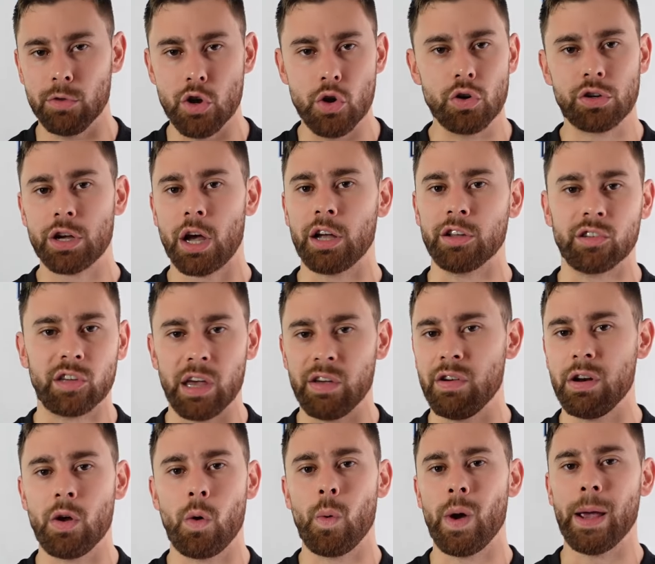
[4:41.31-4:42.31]
Utah is
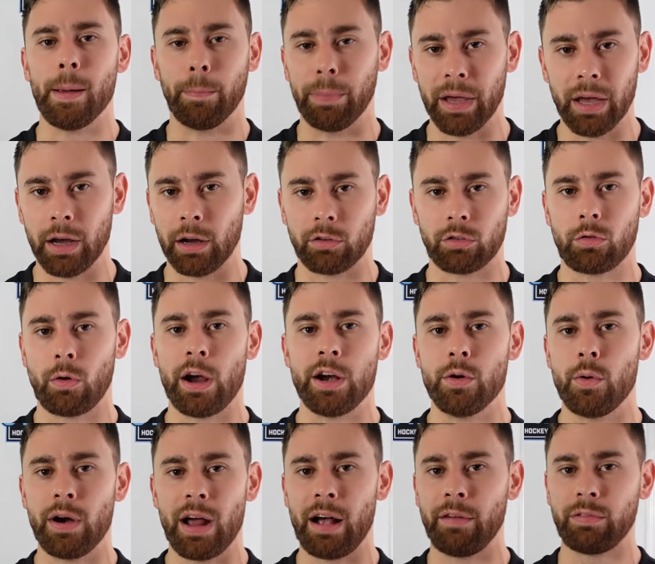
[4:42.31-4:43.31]
giving away picks so I
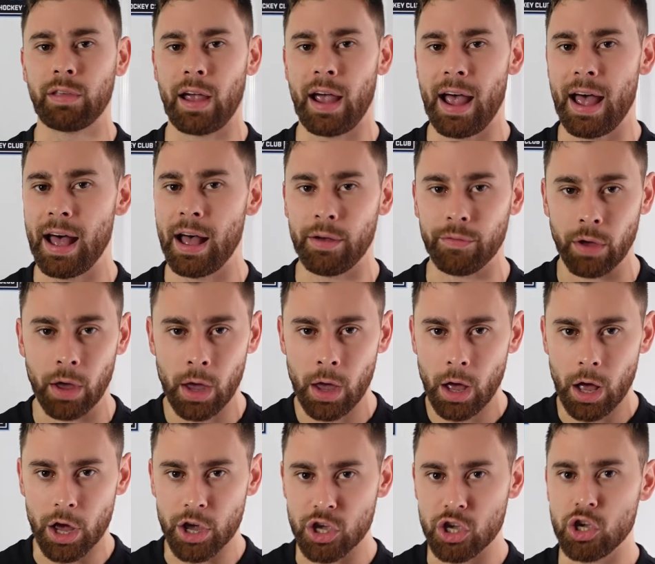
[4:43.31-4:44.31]
don't have to have
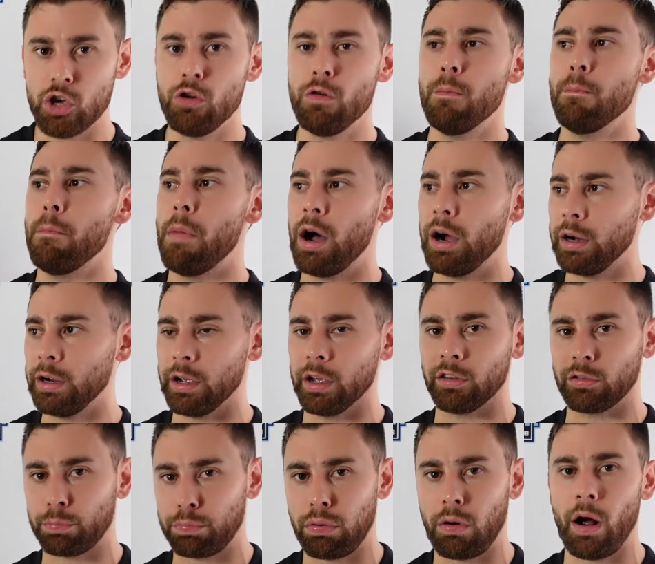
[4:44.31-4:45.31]
a
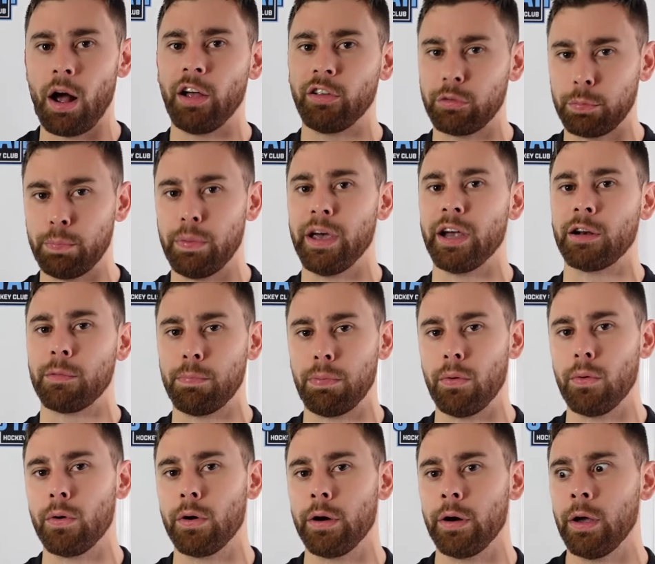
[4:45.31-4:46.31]
humongous prospect
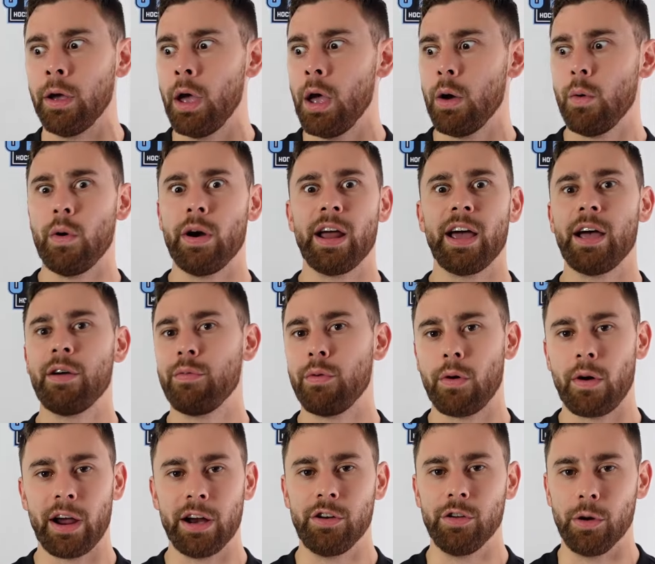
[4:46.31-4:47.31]
board
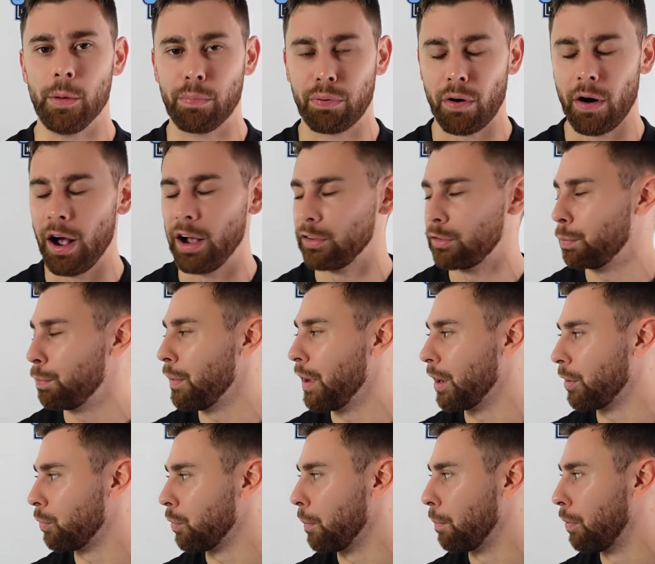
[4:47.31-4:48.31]
whenever I do
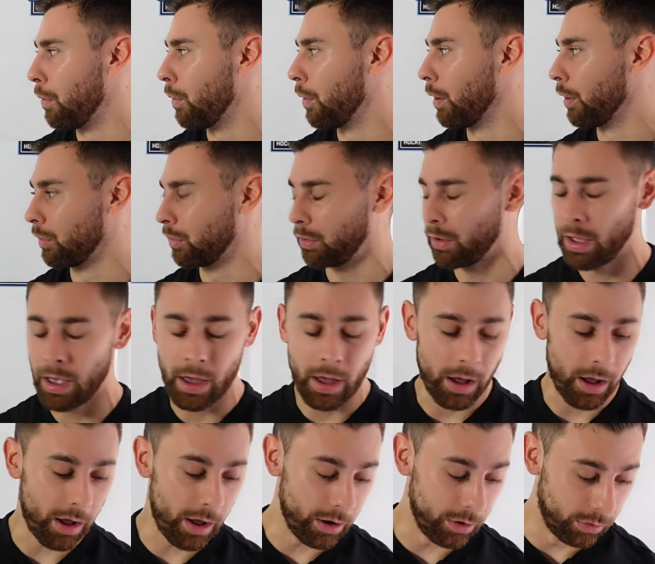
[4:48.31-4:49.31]
prospect reports.
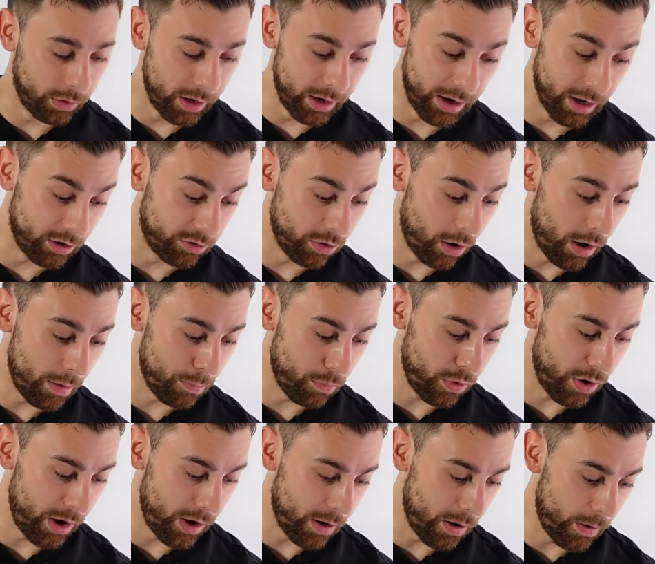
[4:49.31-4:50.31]
They get John
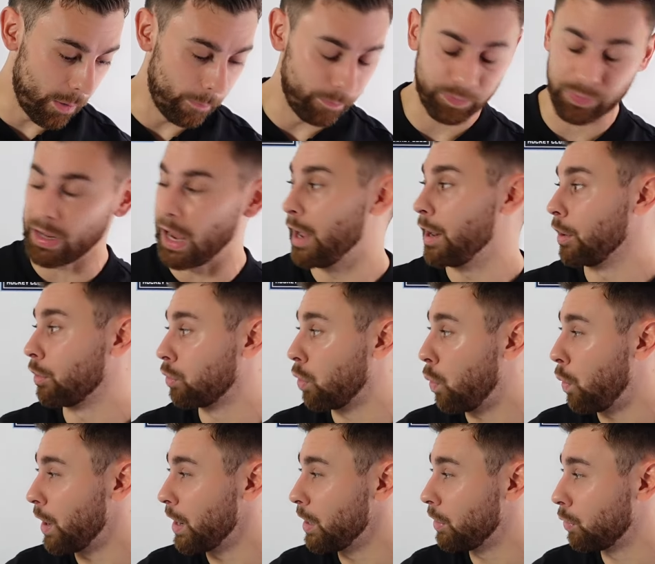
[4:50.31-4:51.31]
Marino and a
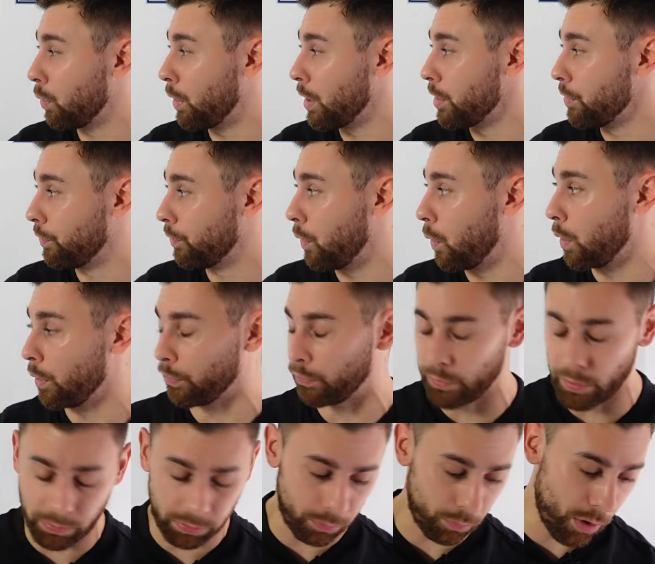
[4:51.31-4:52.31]
2024
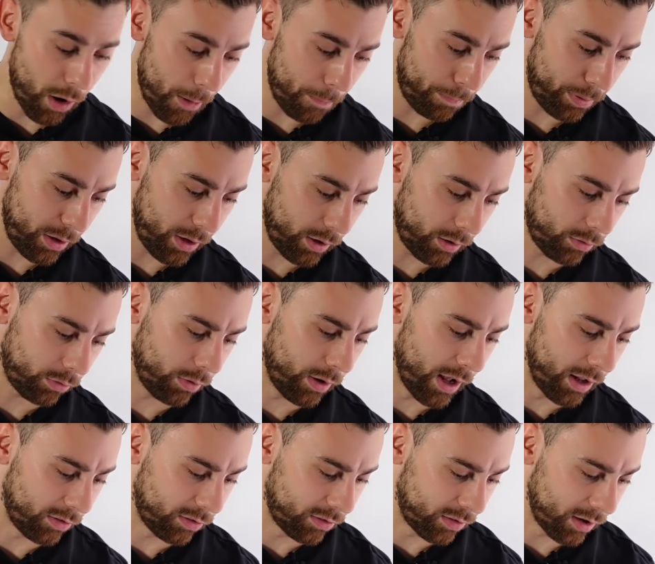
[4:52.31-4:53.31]
fifth round pick, so
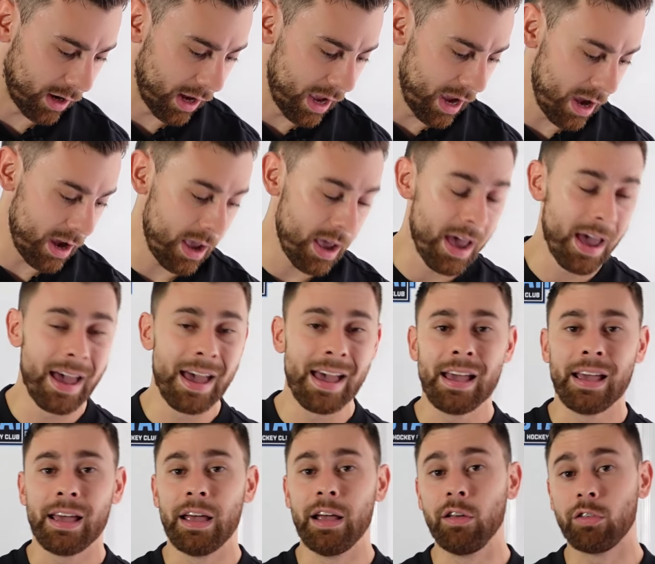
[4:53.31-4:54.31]
that's today.
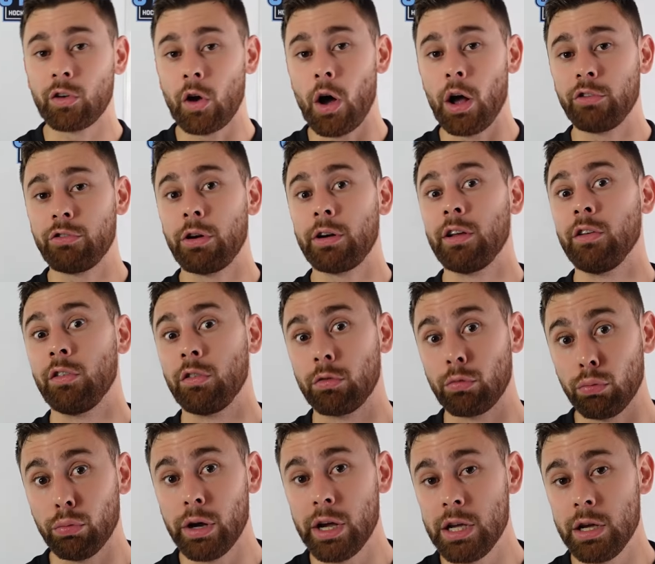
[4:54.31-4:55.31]
His contract is
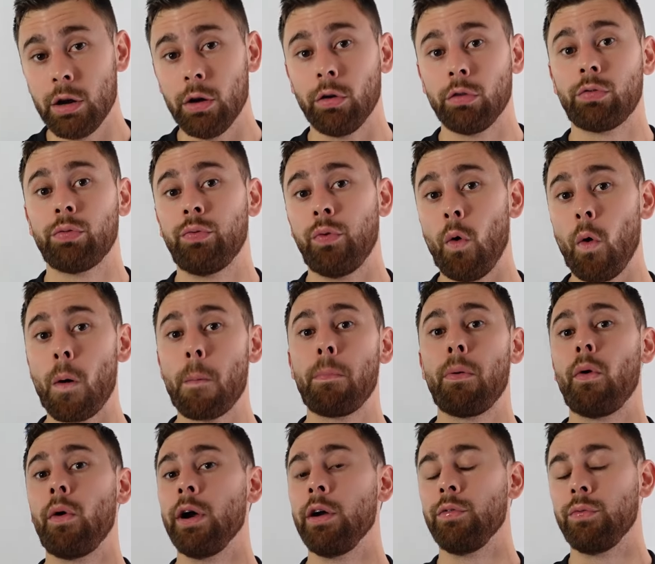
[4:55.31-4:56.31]
3 years,
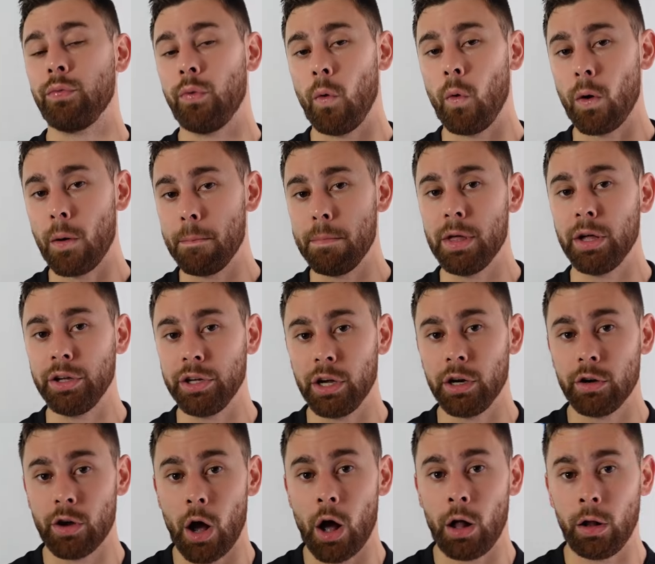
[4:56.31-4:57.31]
$4.4
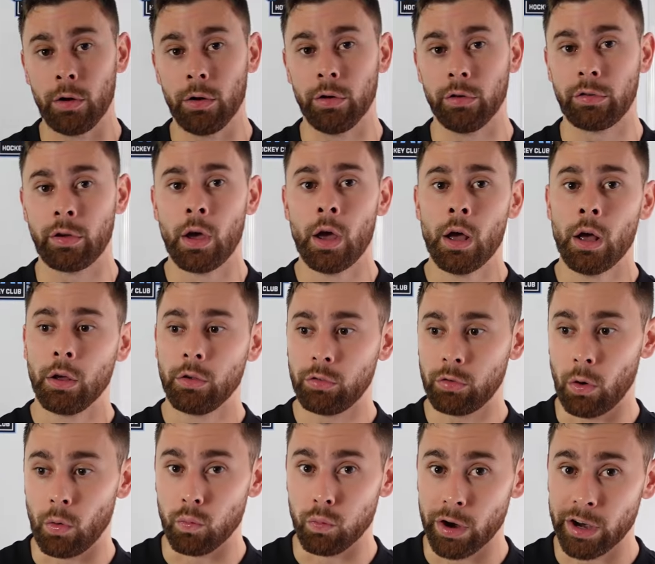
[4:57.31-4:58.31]
million.
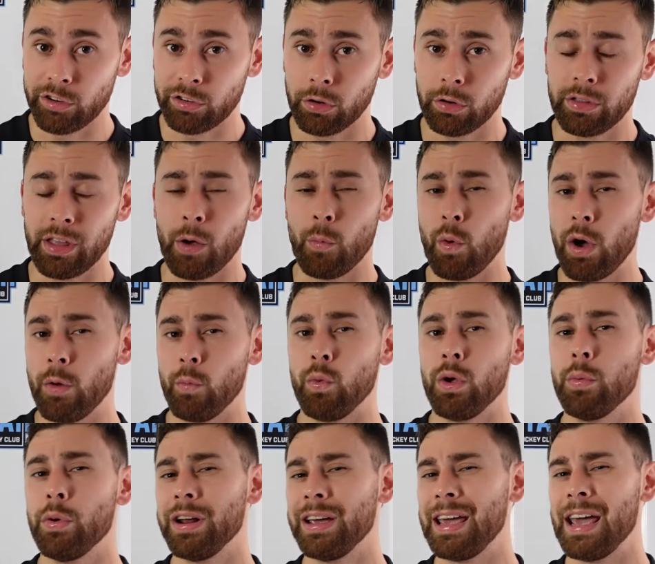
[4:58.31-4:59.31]
So richer than what
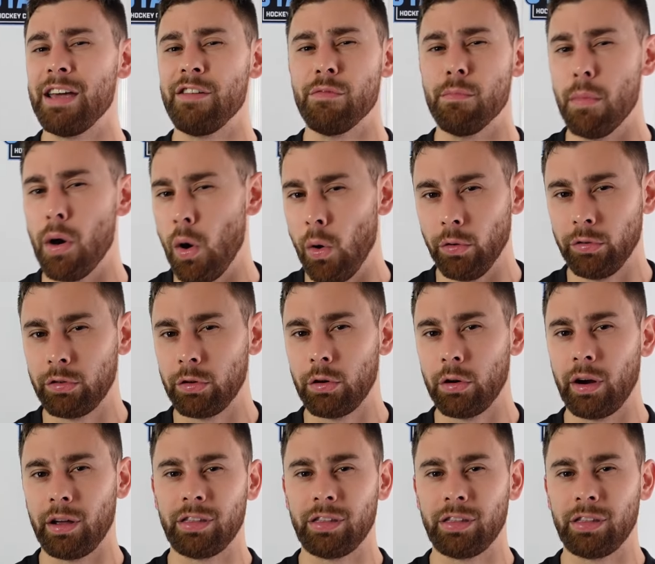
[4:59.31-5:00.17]
we would have gave Moser.